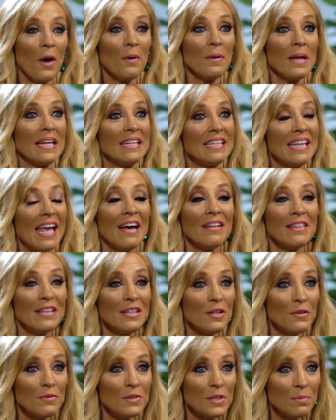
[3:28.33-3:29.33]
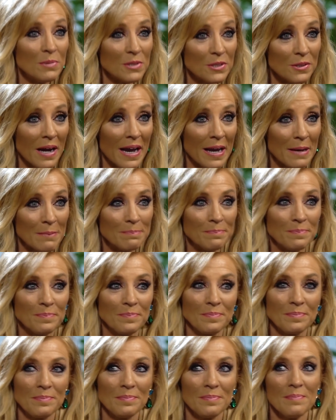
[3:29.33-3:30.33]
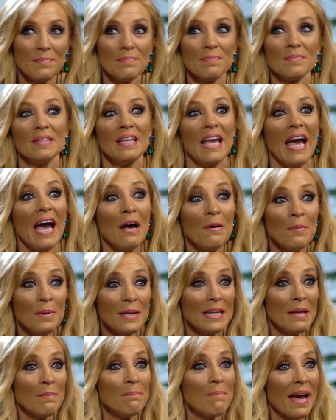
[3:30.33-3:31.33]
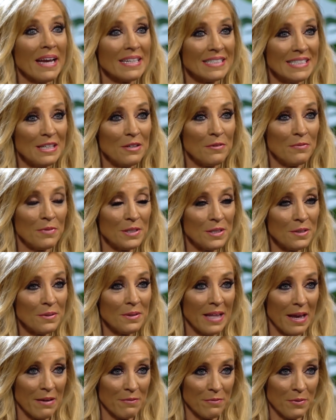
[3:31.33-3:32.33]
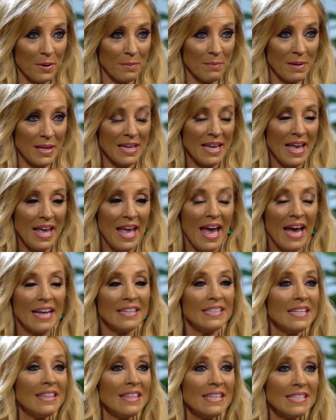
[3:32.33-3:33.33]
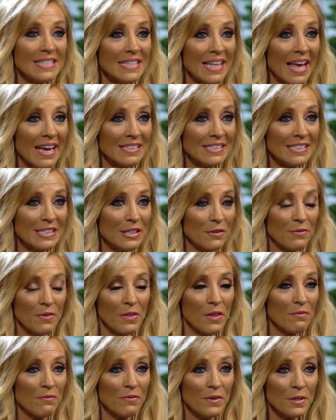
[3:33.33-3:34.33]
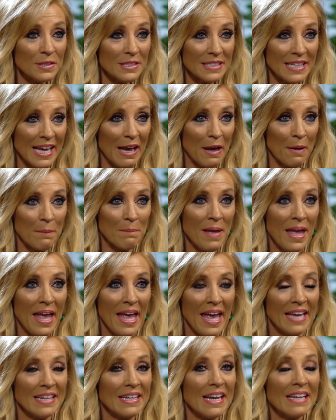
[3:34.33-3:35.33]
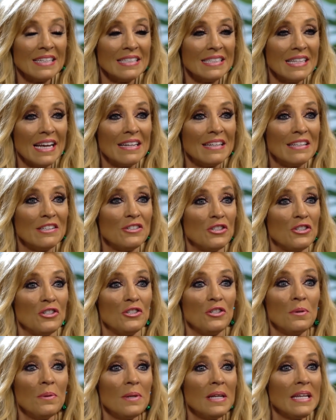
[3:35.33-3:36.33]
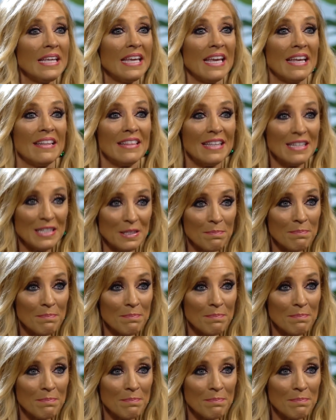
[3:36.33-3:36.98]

Okay, now that you've subscribed, I want to get back to you for doing that for me. I did this last year for the first time, and I decided to just do it again this